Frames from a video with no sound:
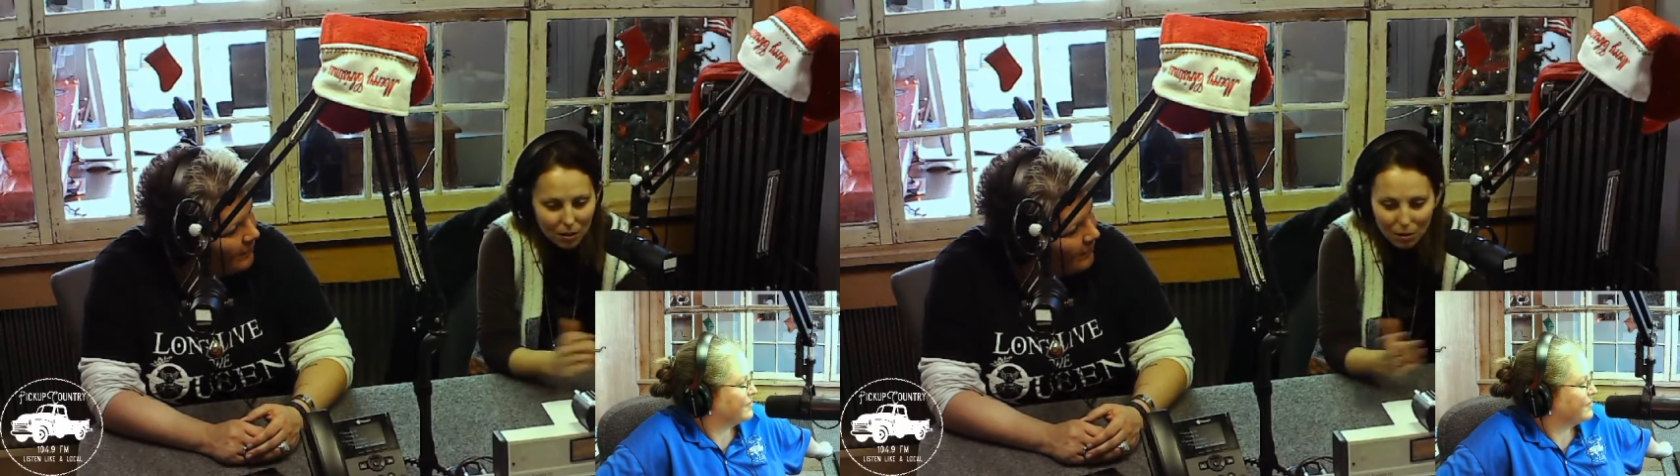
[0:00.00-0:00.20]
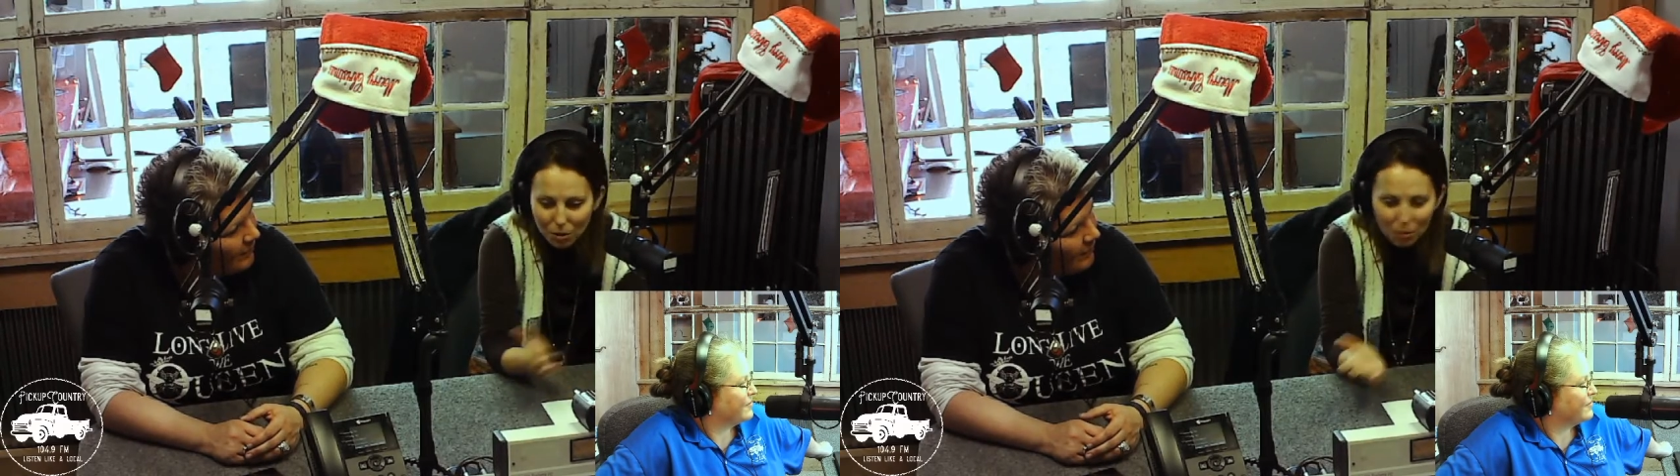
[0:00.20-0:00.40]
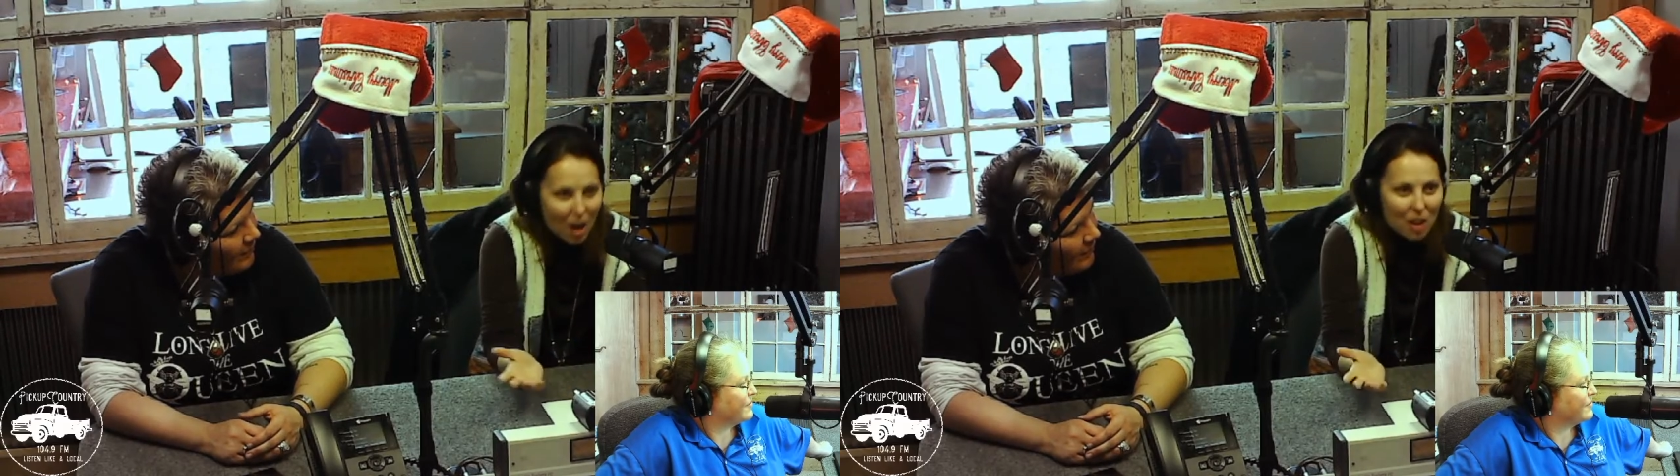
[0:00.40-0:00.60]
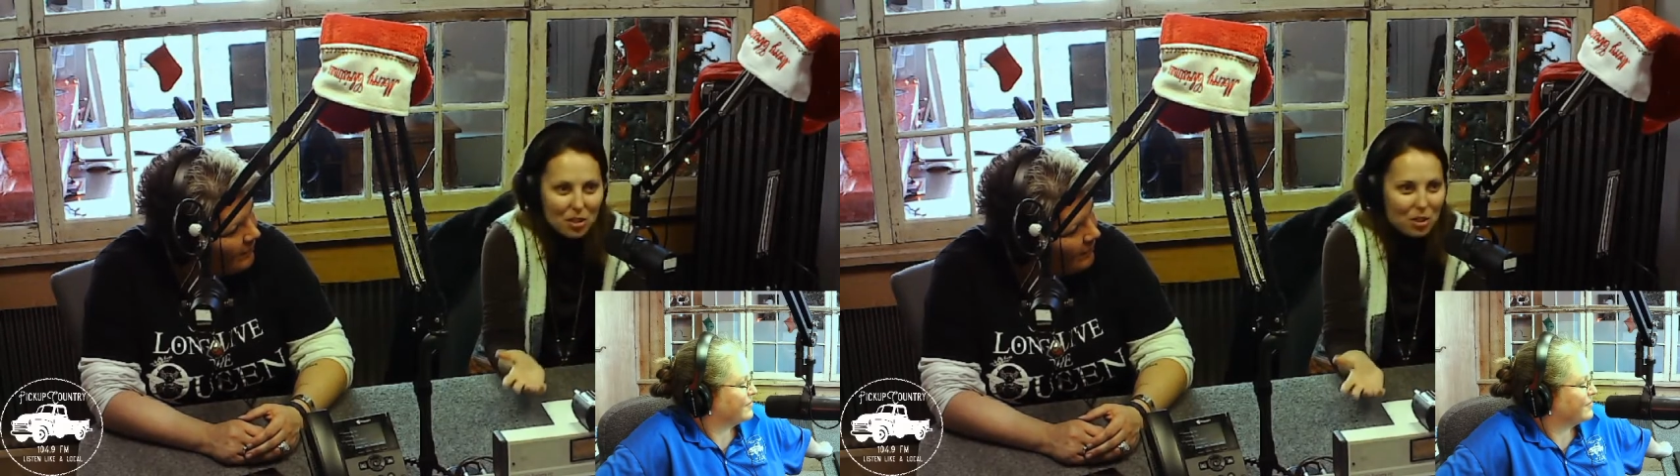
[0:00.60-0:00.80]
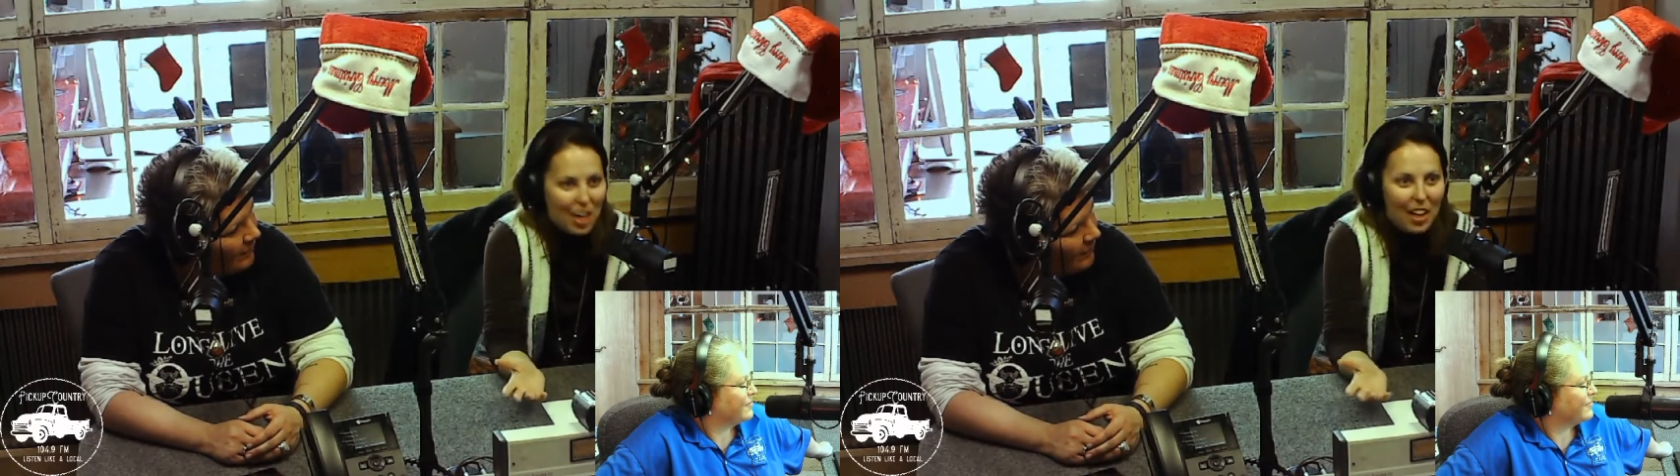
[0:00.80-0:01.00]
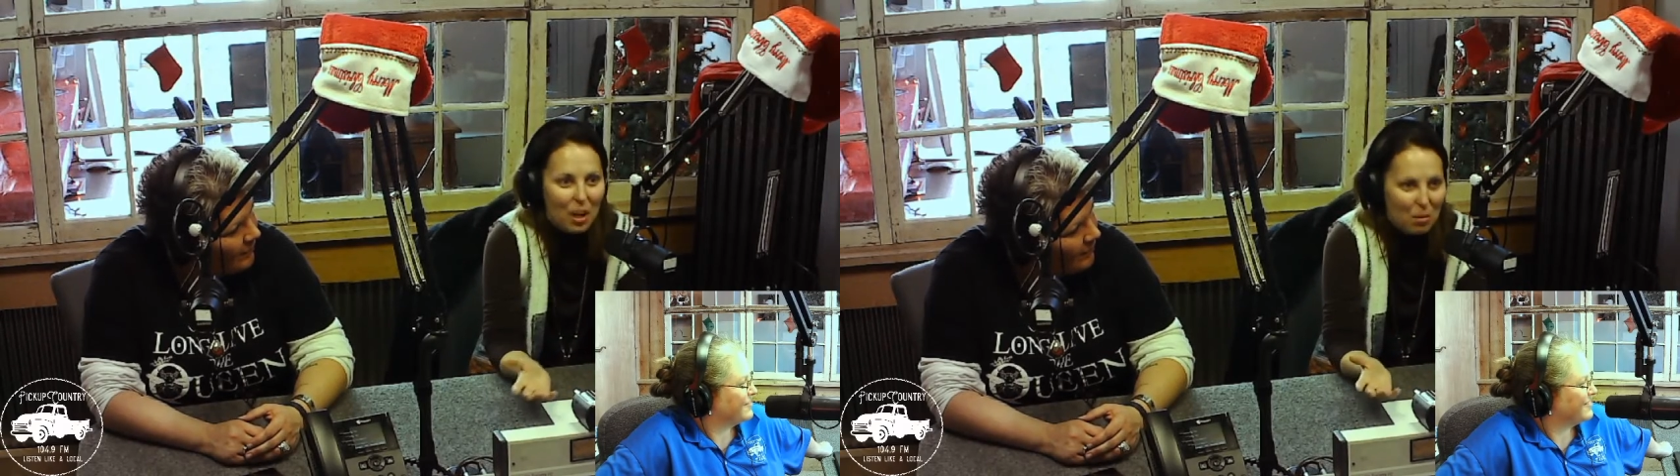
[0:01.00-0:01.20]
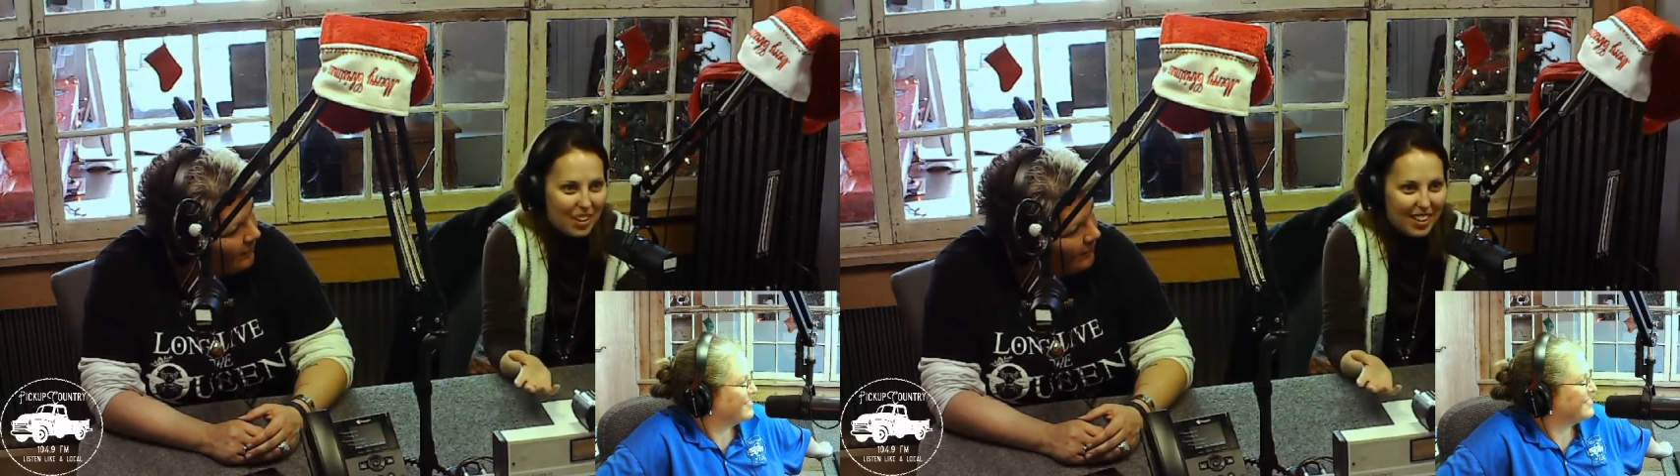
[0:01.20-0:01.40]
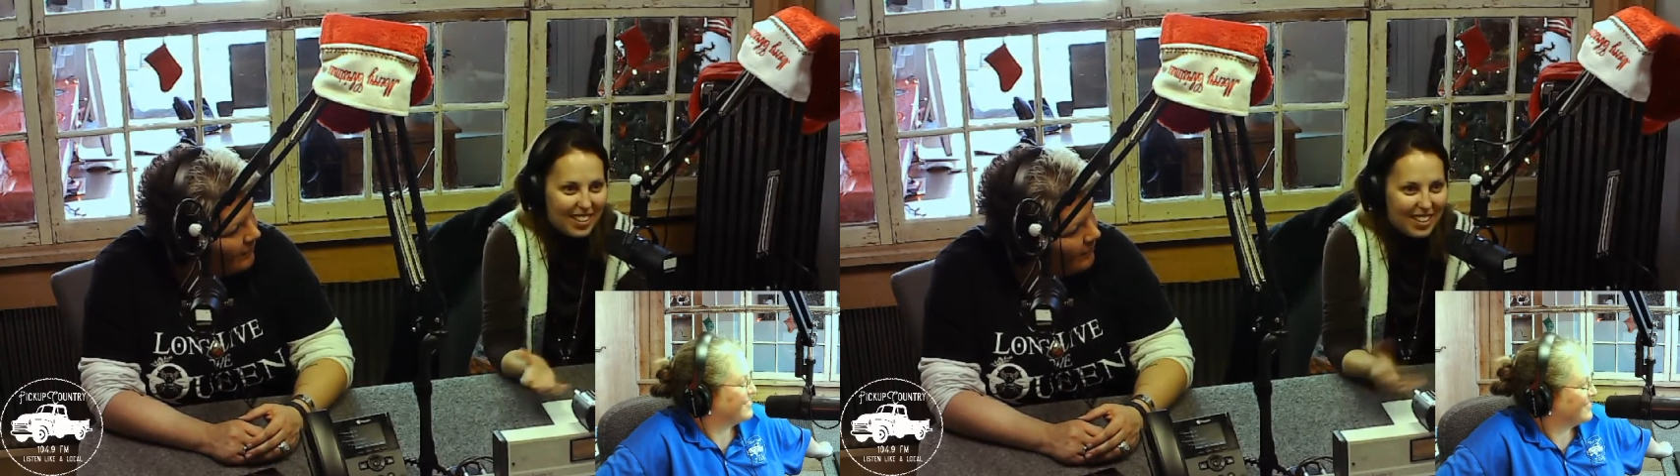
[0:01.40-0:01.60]
garage jam
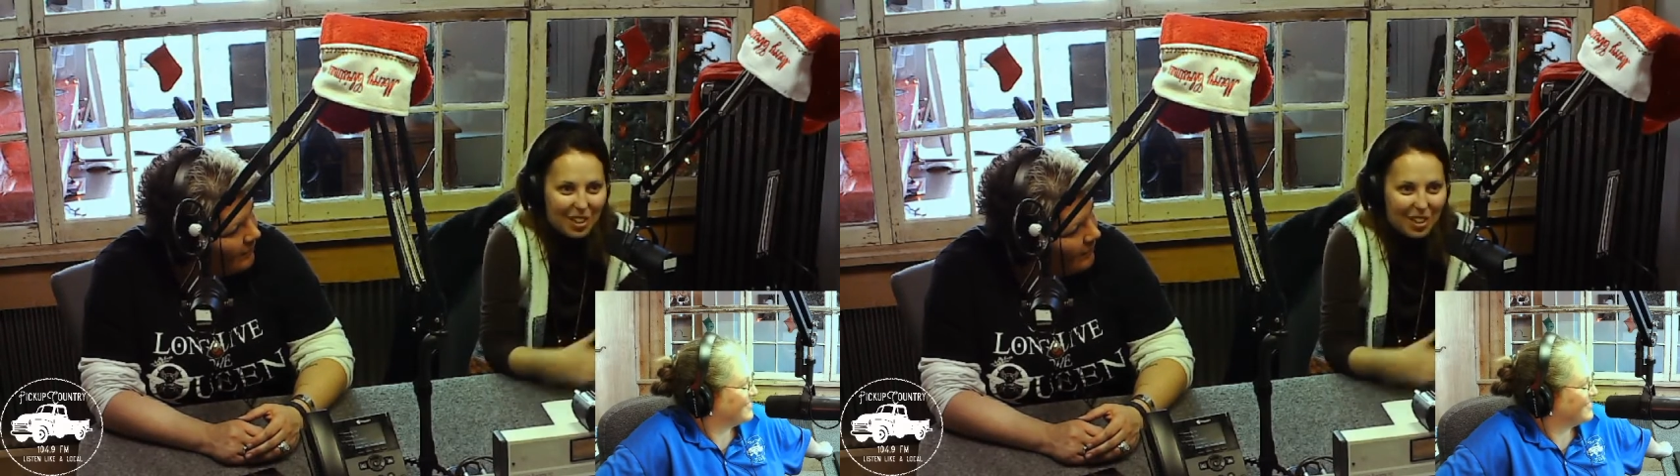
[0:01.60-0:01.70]
because,